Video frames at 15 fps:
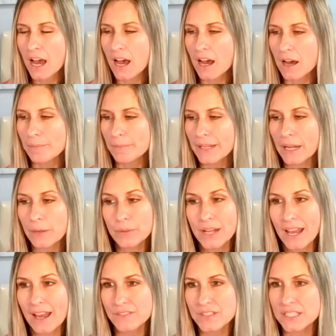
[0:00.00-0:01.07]
But I would
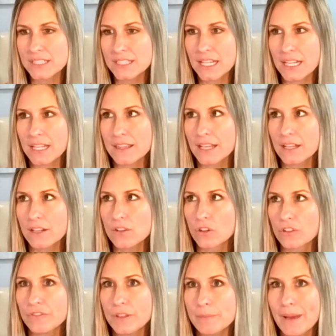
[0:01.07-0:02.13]
have to say that
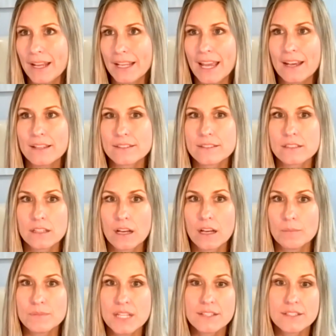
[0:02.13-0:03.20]
neurofeedback has
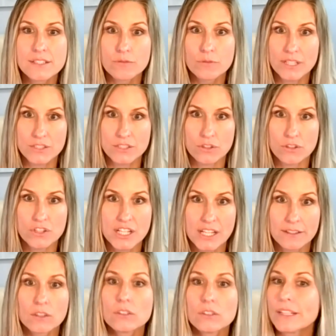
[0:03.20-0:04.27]
tons of research,
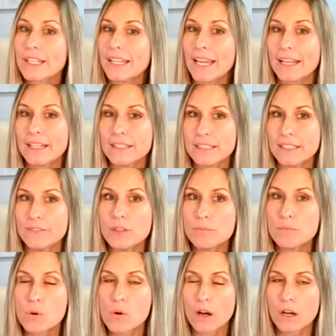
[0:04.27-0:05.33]
and they're looking at it even
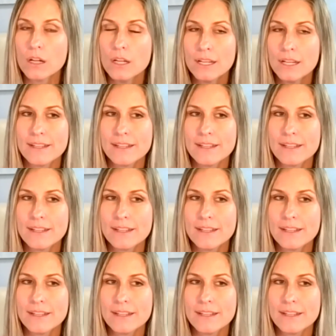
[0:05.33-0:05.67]
more.